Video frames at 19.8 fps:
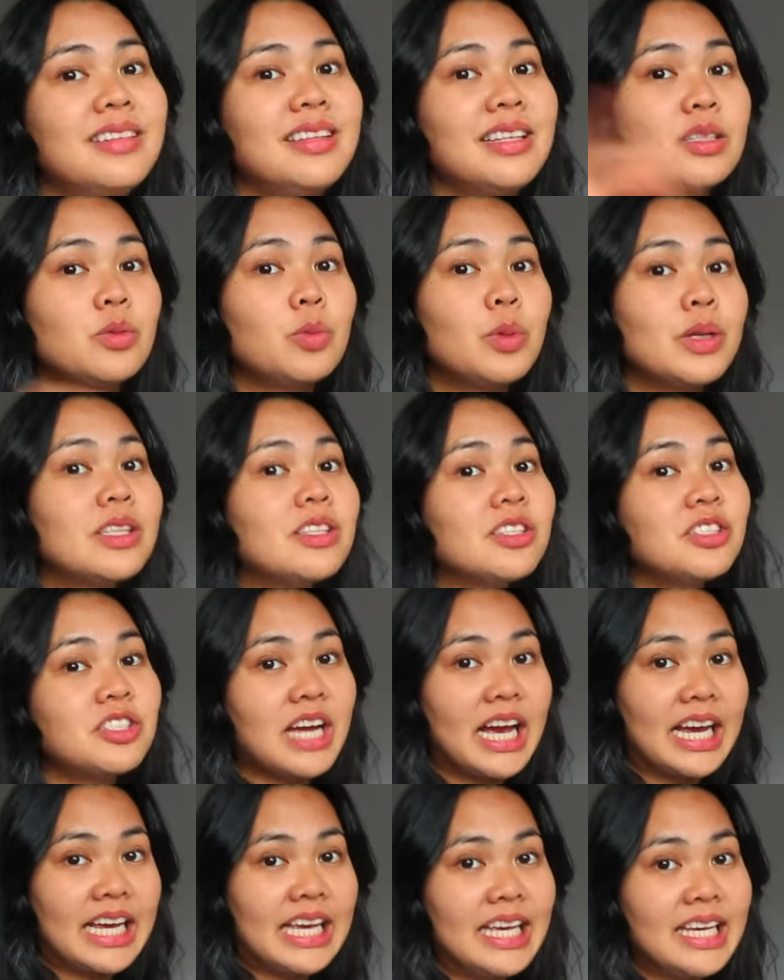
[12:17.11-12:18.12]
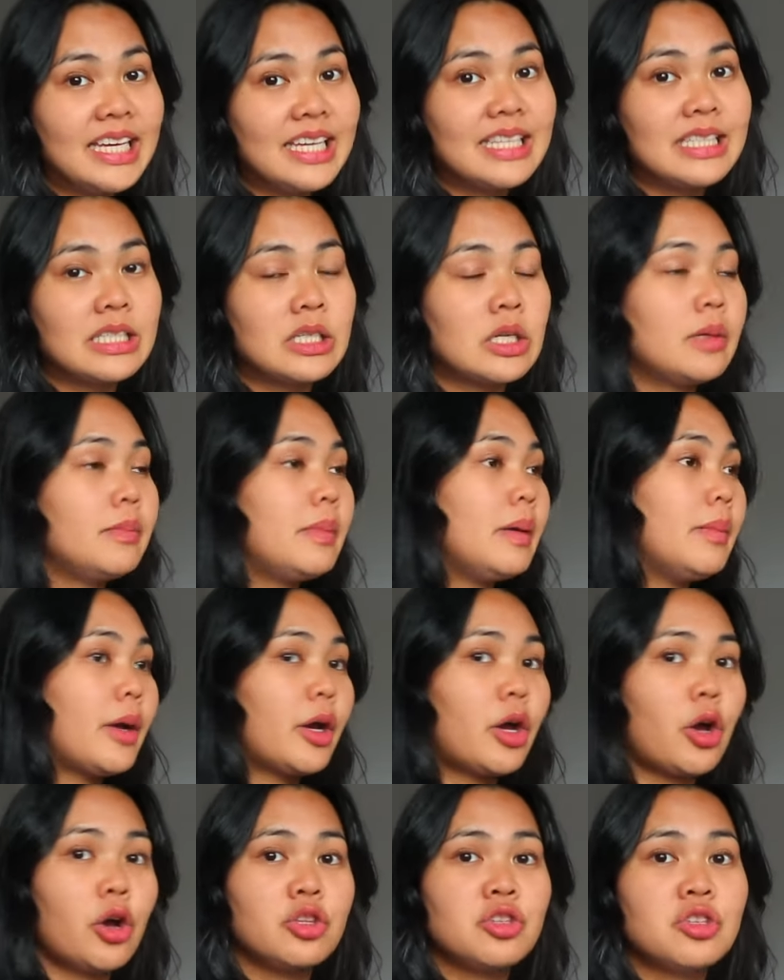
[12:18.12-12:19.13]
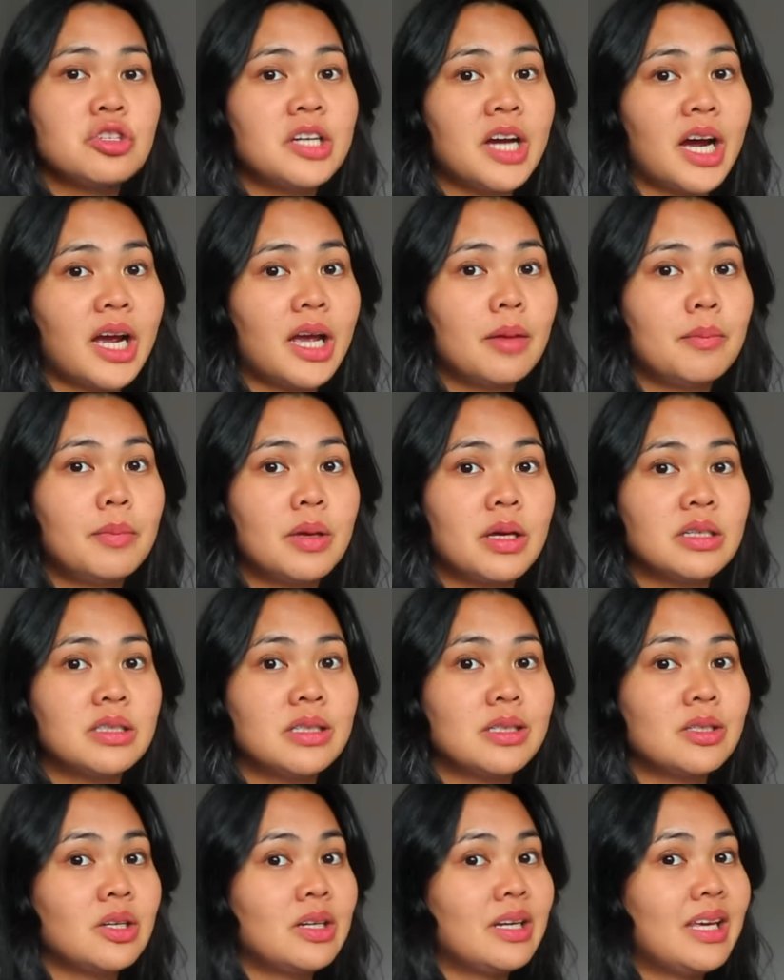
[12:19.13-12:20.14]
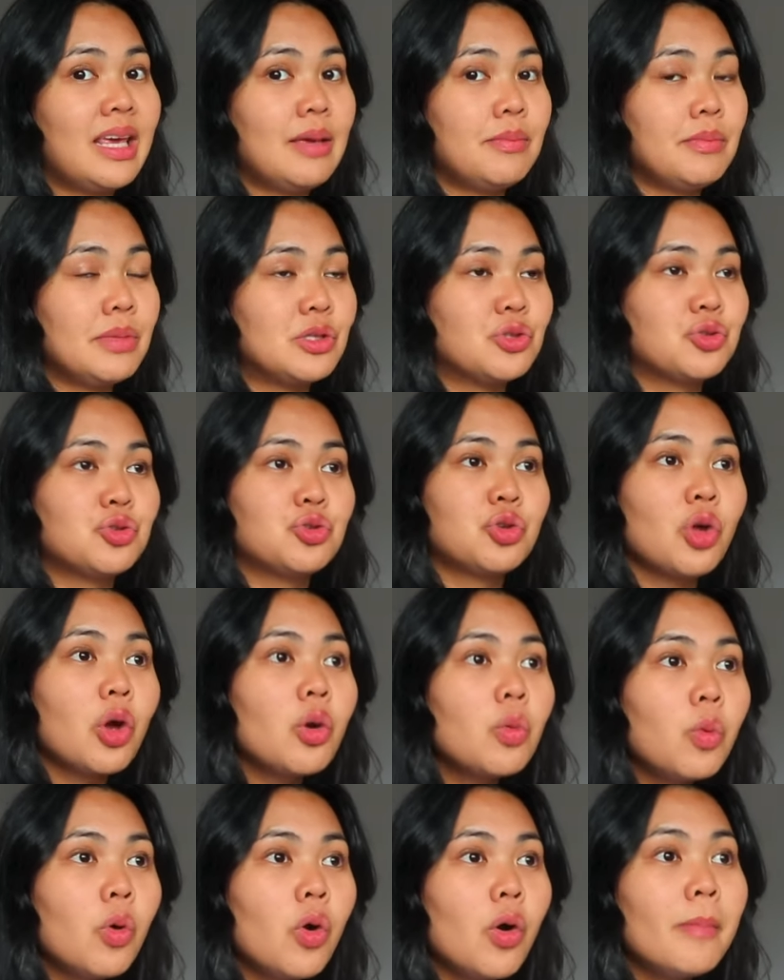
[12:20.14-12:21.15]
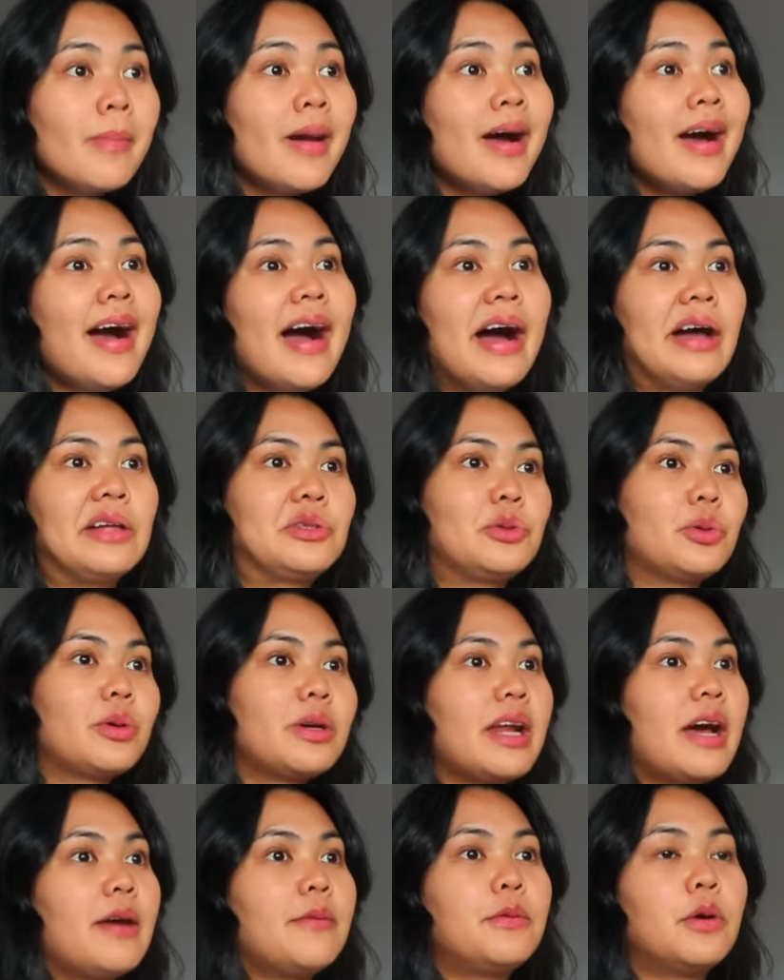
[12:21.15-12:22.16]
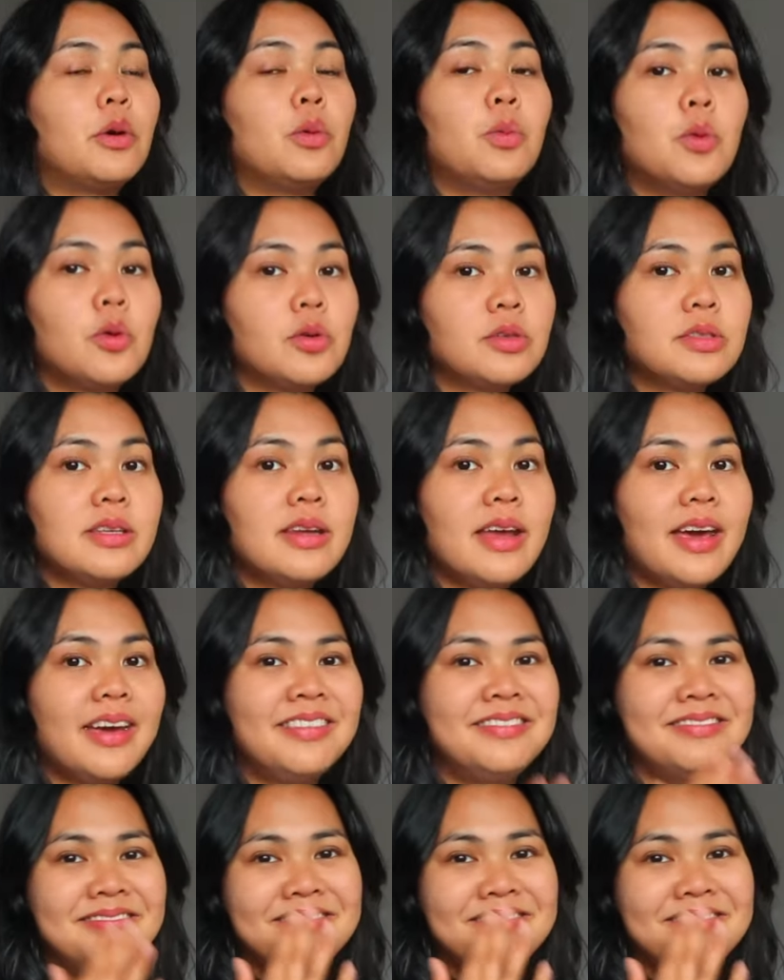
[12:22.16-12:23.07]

This winter jacket is going to be my go-to jacket because it's going to keep me so warm. I took it out for a walk today.